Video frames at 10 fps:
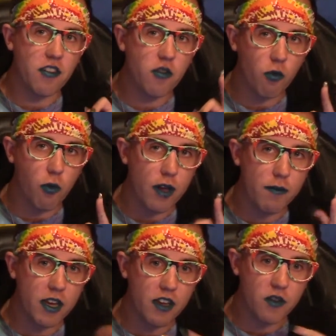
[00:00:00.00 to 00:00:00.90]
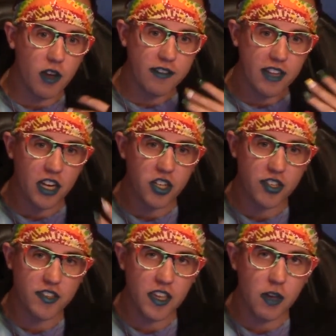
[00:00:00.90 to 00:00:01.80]
great because you guys can actually
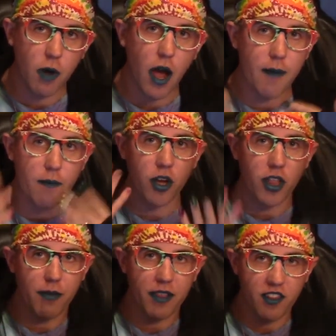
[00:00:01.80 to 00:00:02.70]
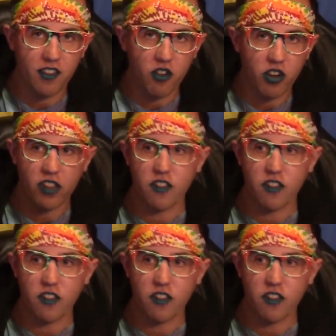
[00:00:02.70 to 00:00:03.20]
see what I'm putting up on the screen,